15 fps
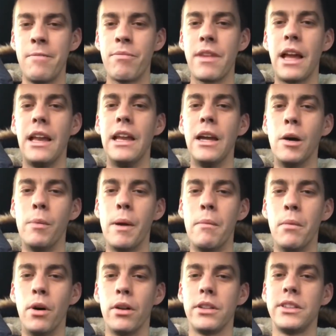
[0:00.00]
a little bit
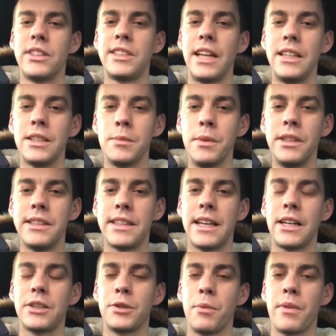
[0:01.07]
more than sentiment to get
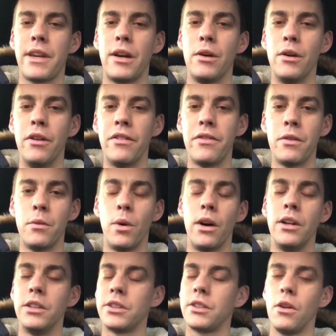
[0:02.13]
something out of what
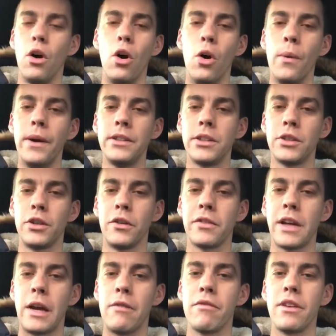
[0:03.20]
is always a tough
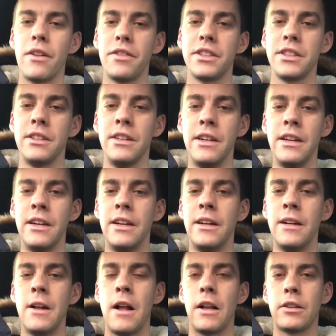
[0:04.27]
game for Everton.
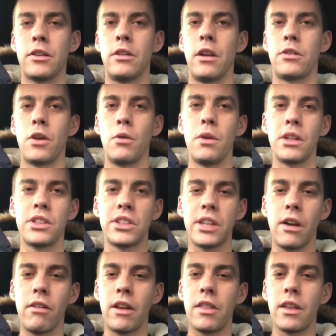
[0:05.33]
I don't
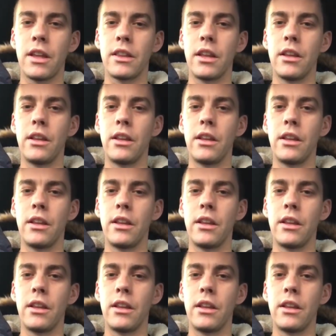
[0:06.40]
necessarily think that